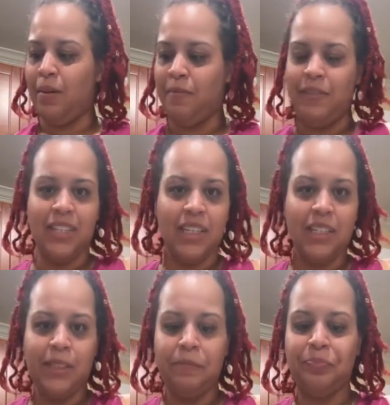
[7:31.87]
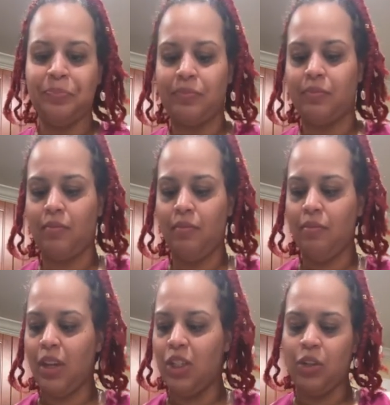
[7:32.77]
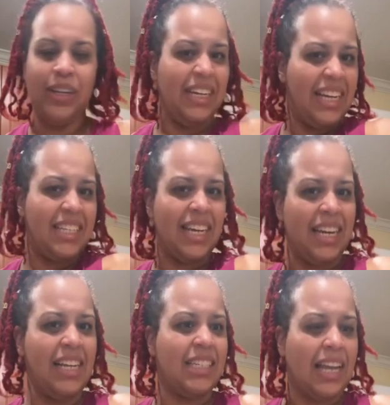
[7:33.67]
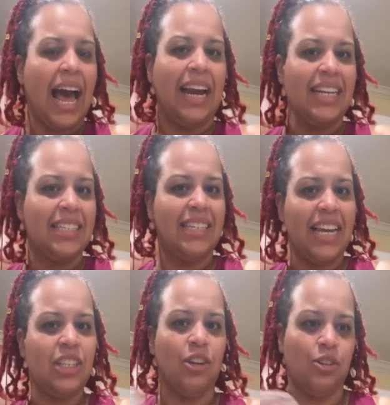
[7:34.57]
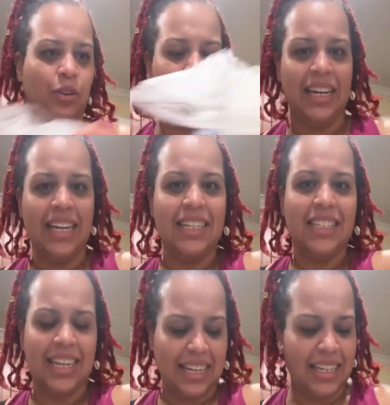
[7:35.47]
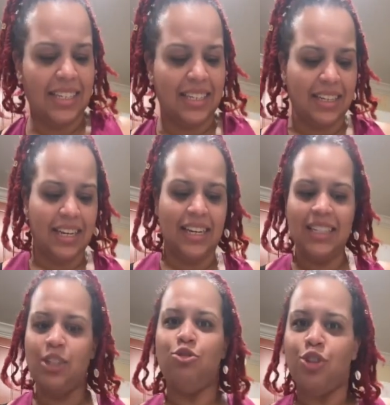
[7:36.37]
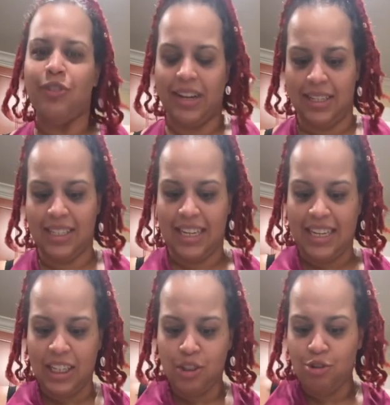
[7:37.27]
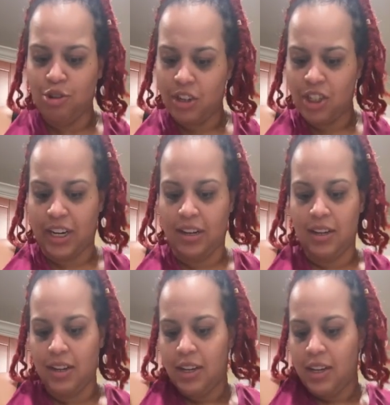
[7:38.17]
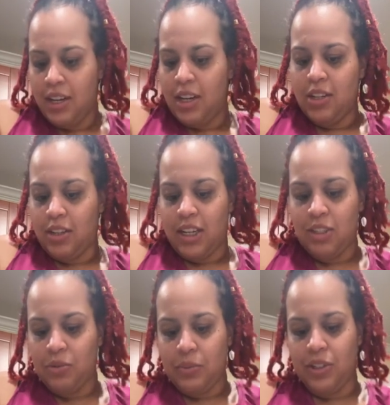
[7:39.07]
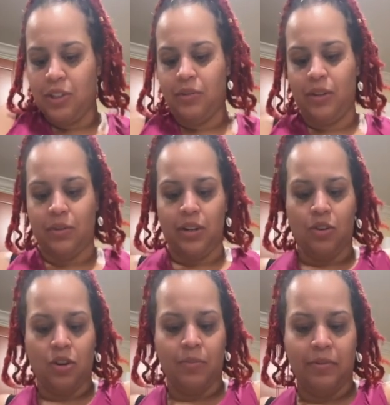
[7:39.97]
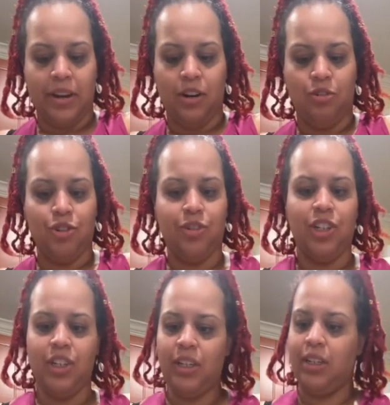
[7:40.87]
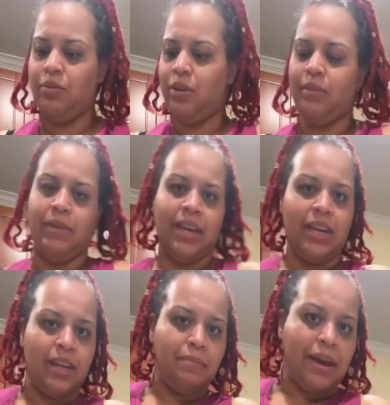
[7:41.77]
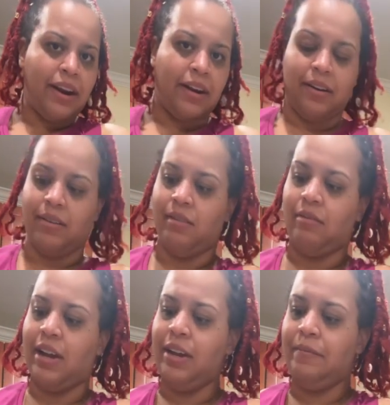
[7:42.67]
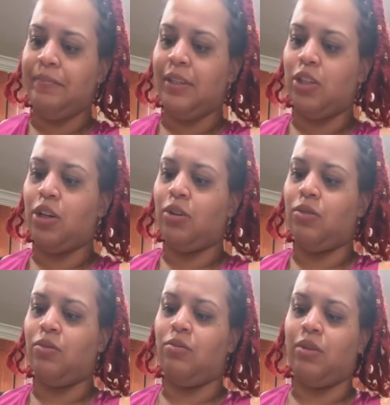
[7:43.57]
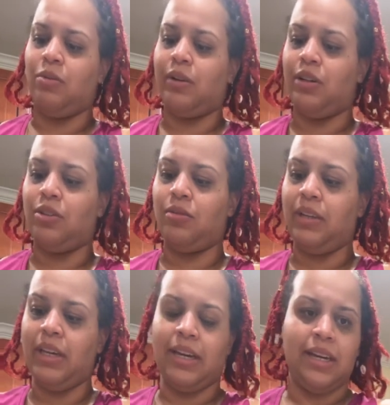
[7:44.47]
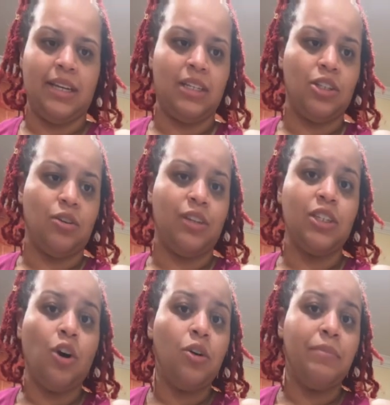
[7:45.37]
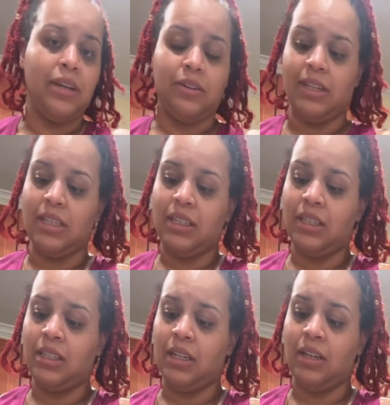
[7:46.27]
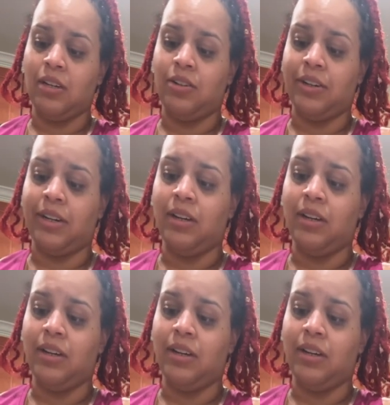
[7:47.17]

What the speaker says: physically. So he needs a lot. He's diesel, so he needs nutrients. He needs nutrition. So that's what we're doing. We're incorporating nutrition and we're making it better, right? So what we're doing is, so this whole meal is 1,600